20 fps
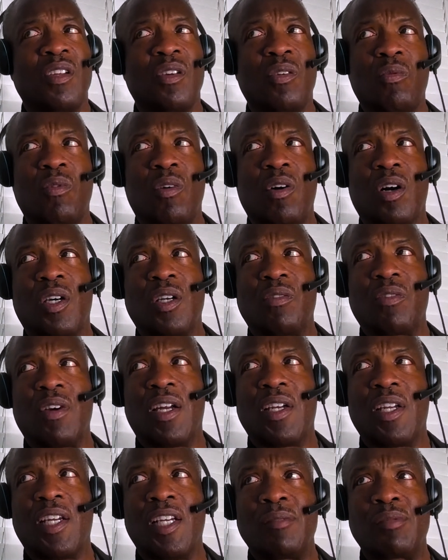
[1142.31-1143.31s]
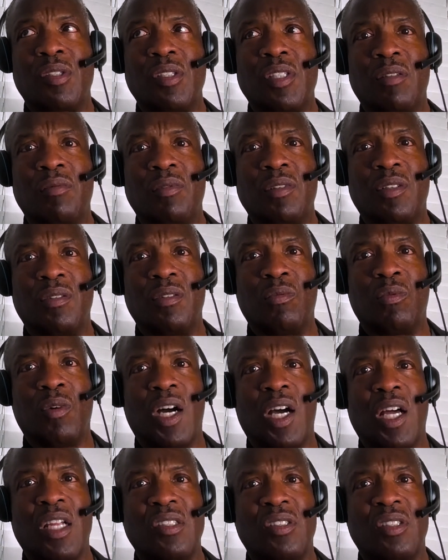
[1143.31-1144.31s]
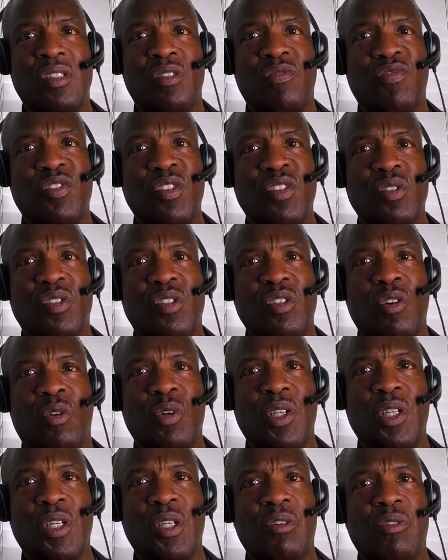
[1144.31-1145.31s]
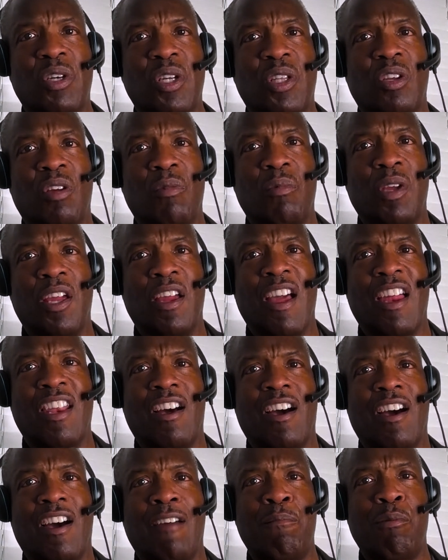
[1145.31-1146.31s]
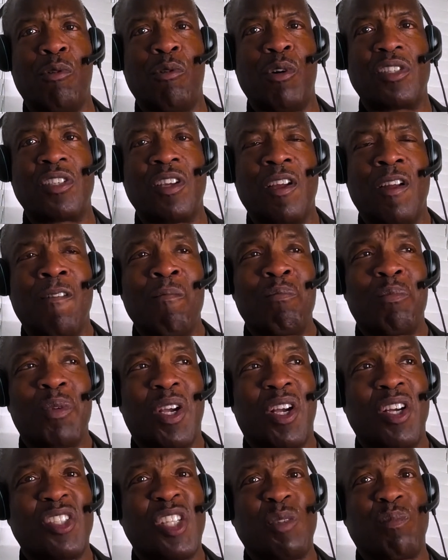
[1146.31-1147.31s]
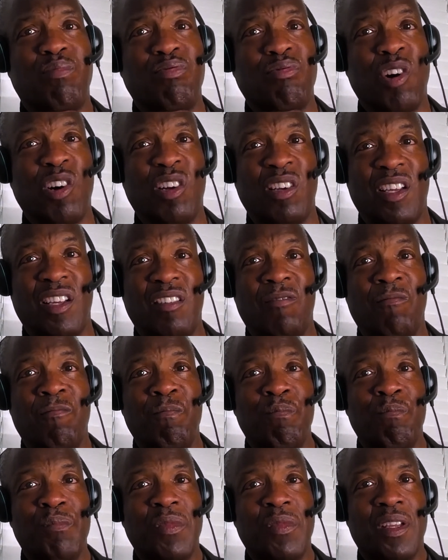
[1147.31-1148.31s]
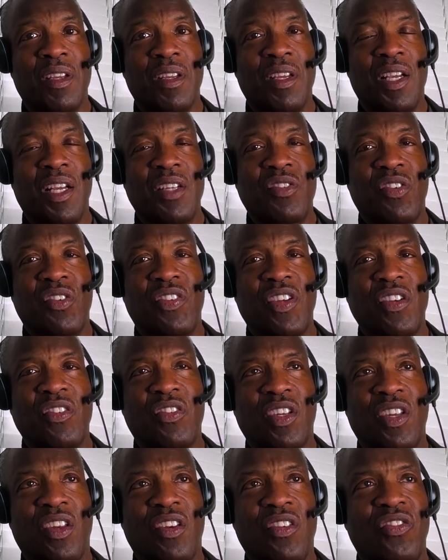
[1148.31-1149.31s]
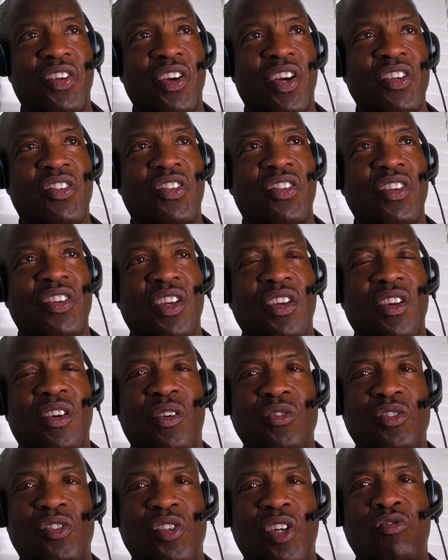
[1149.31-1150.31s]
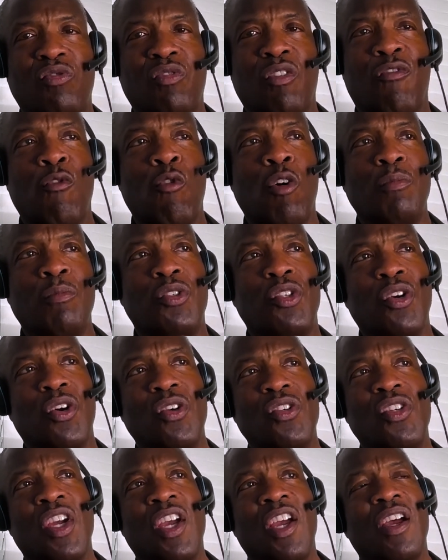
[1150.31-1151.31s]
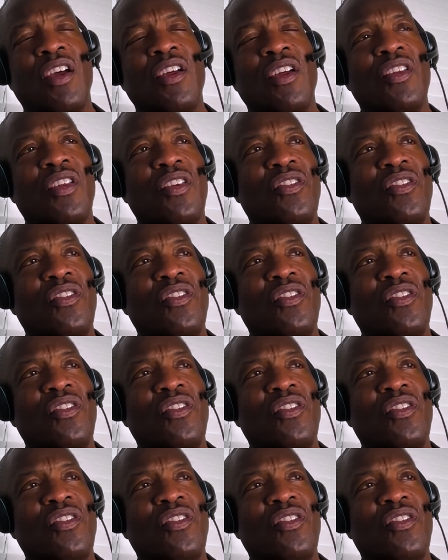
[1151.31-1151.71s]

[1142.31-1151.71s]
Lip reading: walking around Amsterdam and go, why does this feel so eerie to me at odd points? Because it's Brooklyn. It's essentially a Dutch Reformed church. The